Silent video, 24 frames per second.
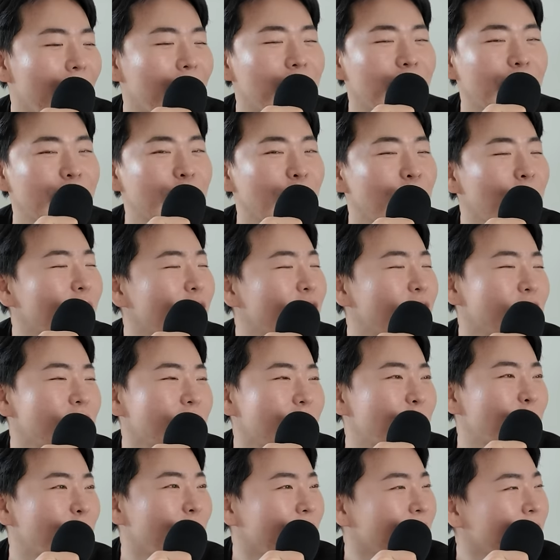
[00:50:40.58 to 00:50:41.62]
I have so much
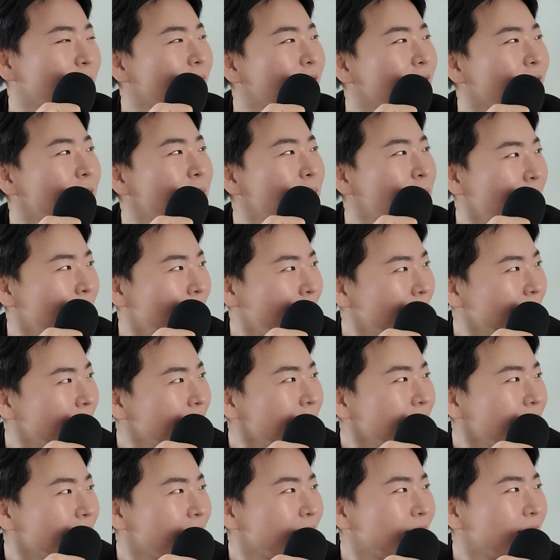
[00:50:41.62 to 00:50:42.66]
disappointment in
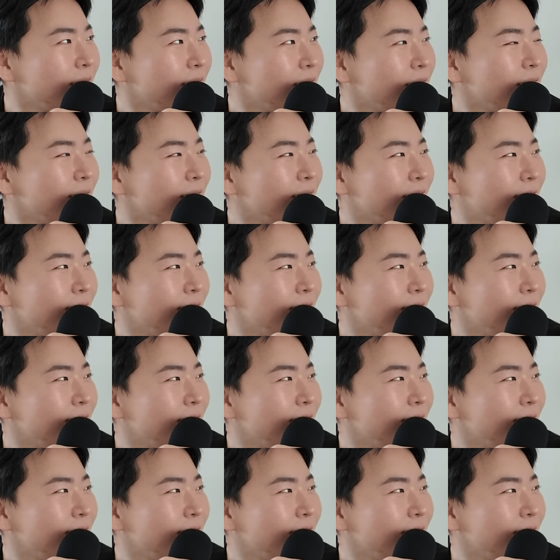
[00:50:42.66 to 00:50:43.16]
men. Mm.